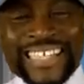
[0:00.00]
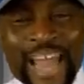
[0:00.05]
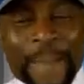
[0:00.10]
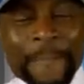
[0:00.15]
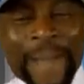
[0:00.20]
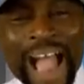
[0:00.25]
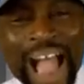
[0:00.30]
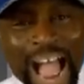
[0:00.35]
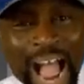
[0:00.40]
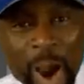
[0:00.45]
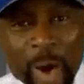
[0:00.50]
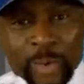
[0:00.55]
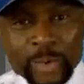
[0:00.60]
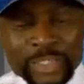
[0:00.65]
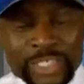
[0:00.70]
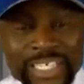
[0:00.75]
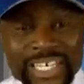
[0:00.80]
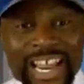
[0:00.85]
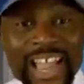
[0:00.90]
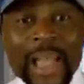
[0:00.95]
Take them
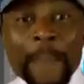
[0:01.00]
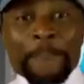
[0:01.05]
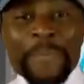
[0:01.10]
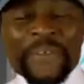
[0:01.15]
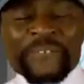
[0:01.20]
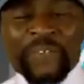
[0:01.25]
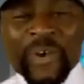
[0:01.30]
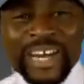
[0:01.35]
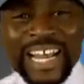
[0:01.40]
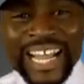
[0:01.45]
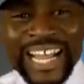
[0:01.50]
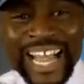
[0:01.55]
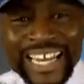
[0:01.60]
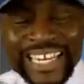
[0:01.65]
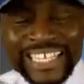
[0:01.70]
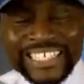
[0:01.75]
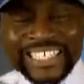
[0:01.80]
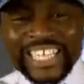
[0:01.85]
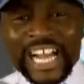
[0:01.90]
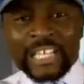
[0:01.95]
out
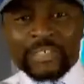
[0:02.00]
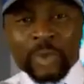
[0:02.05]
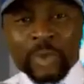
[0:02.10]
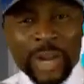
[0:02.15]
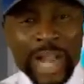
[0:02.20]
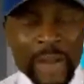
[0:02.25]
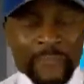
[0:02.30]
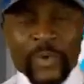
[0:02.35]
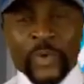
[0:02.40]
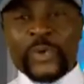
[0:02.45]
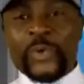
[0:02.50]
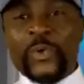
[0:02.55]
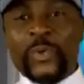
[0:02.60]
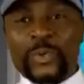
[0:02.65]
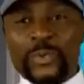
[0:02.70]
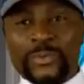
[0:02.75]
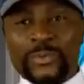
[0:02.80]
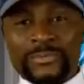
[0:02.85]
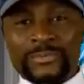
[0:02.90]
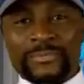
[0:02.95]
before they get the chance to
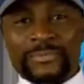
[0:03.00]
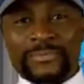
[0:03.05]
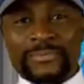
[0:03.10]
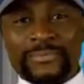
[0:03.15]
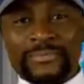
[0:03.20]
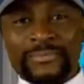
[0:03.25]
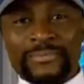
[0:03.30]
come for you.